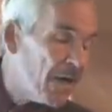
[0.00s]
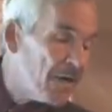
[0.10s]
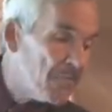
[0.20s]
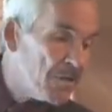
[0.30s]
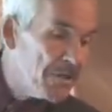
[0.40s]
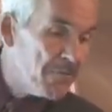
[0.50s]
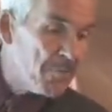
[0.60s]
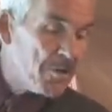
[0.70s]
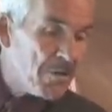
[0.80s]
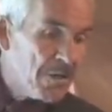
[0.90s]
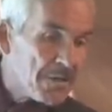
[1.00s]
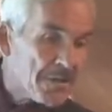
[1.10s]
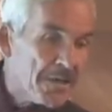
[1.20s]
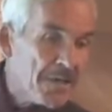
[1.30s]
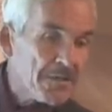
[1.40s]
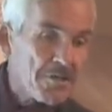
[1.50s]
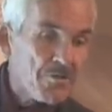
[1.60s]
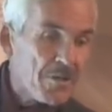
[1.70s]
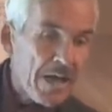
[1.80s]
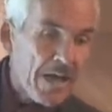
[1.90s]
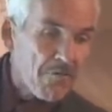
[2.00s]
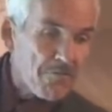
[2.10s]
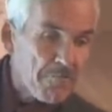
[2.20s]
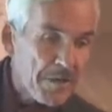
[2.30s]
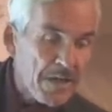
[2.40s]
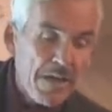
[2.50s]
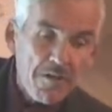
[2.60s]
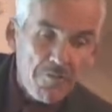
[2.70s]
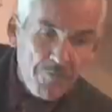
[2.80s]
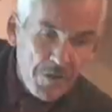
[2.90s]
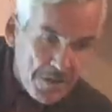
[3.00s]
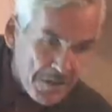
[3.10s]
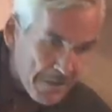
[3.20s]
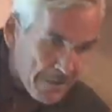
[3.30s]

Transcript: unbelievable. The Sanskrit alphabet fits